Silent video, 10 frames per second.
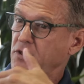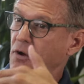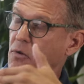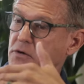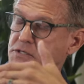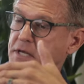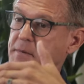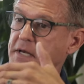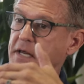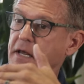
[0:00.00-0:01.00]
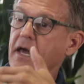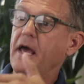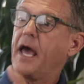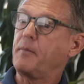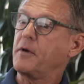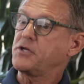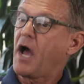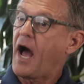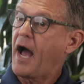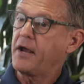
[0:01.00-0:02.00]
lower C B D and much
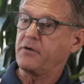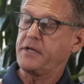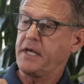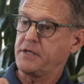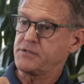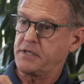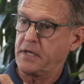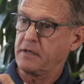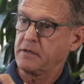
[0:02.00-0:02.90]
higher T H C.